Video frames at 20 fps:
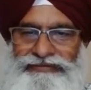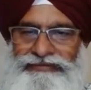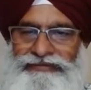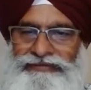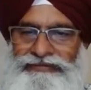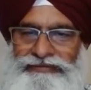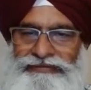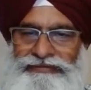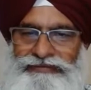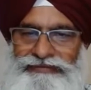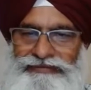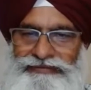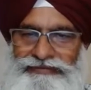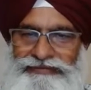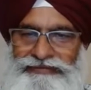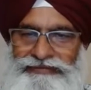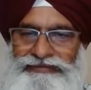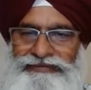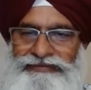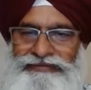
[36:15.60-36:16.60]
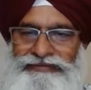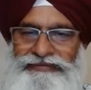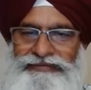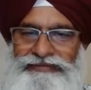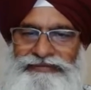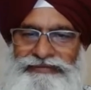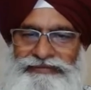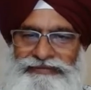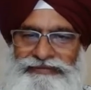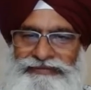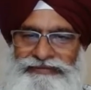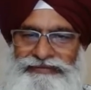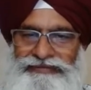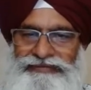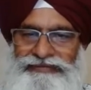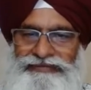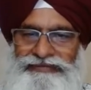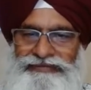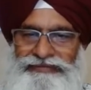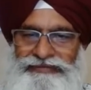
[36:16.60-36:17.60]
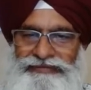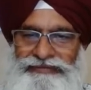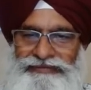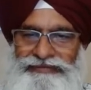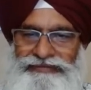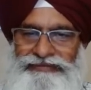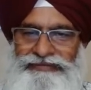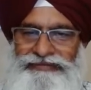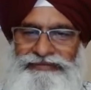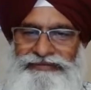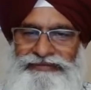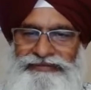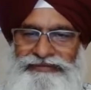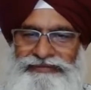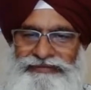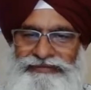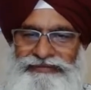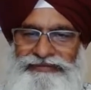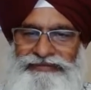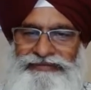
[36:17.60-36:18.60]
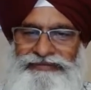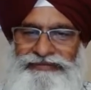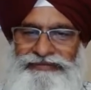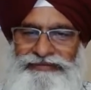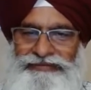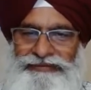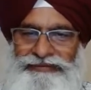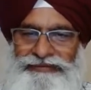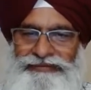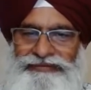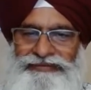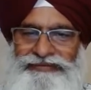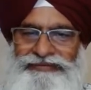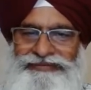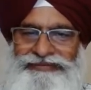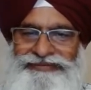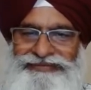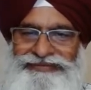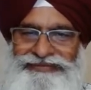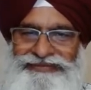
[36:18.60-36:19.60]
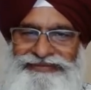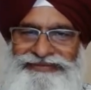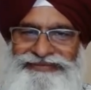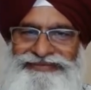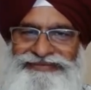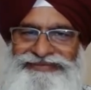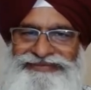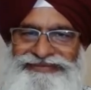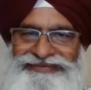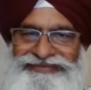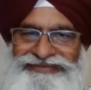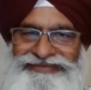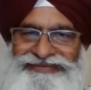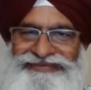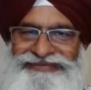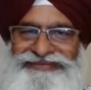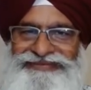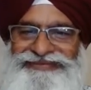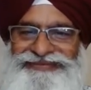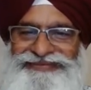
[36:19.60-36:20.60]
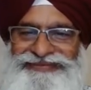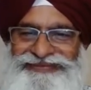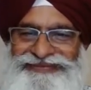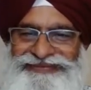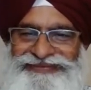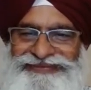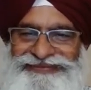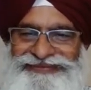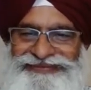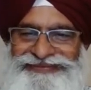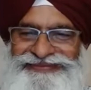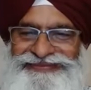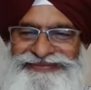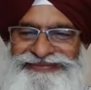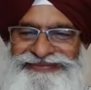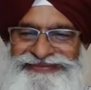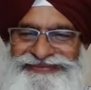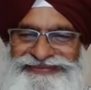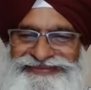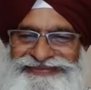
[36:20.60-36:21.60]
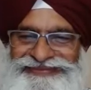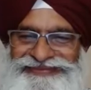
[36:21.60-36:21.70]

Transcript: This person isn't speaking.